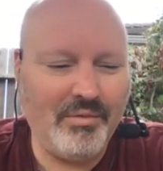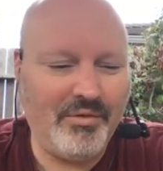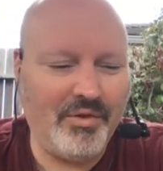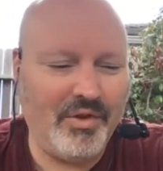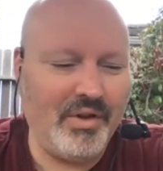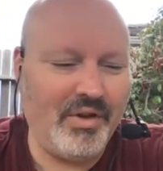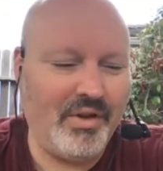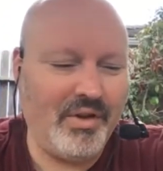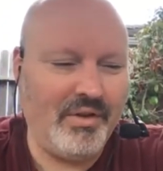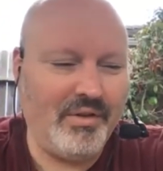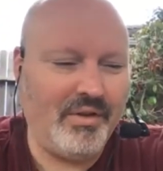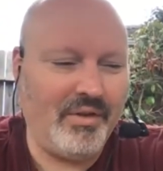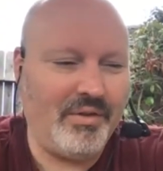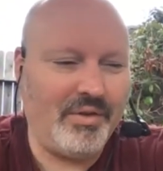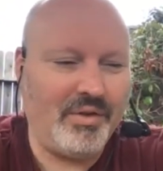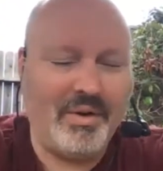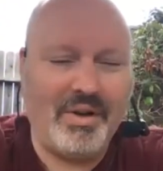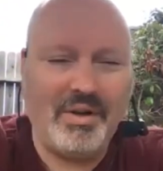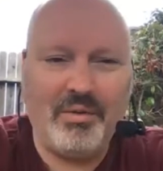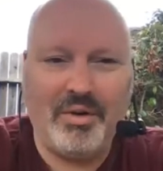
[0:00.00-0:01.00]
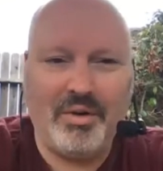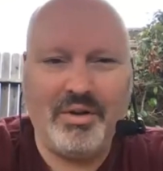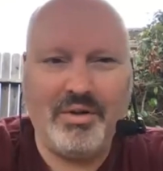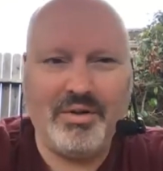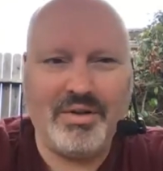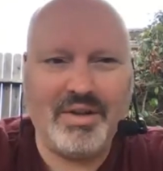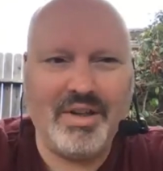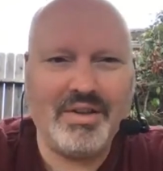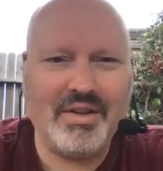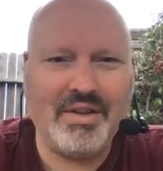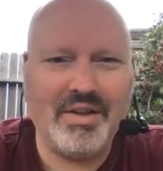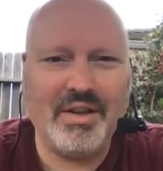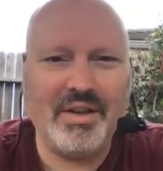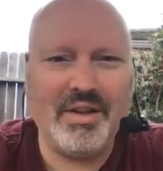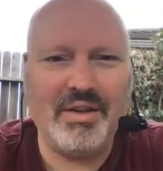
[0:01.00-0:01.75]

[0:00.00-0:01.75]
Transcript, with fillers: for to anyone who's listening.